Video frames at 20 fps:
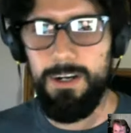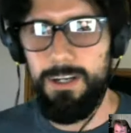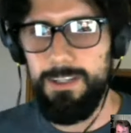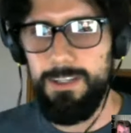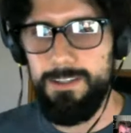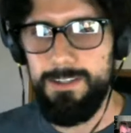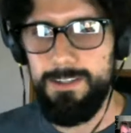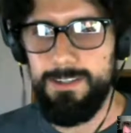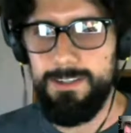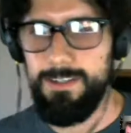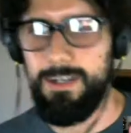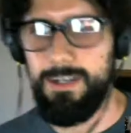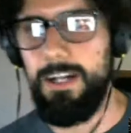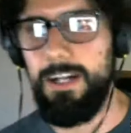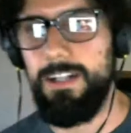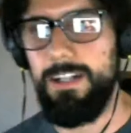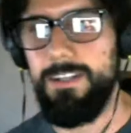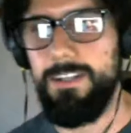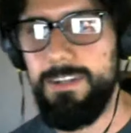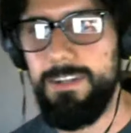and there's a
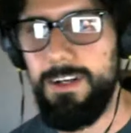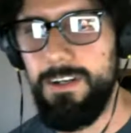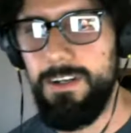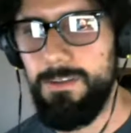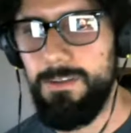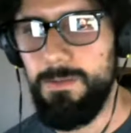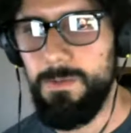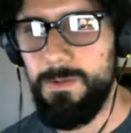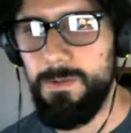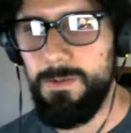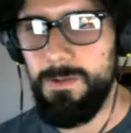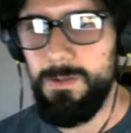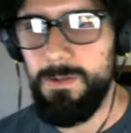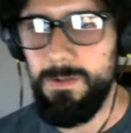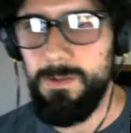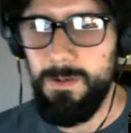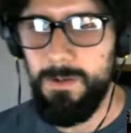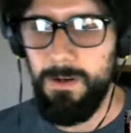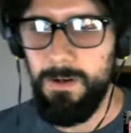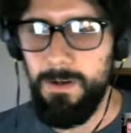calendar in
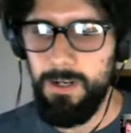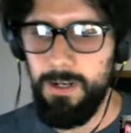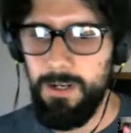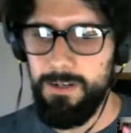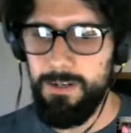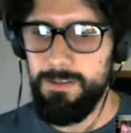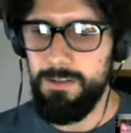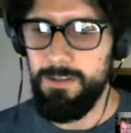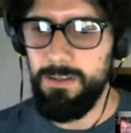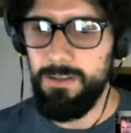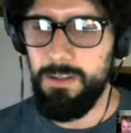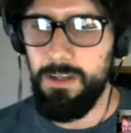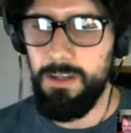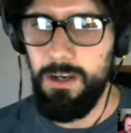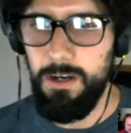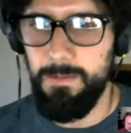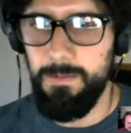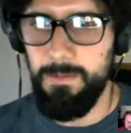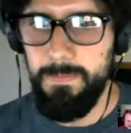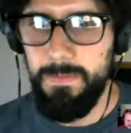
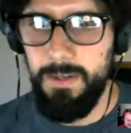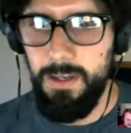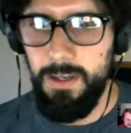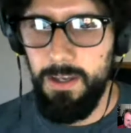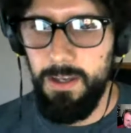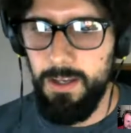ubuntuonair.com.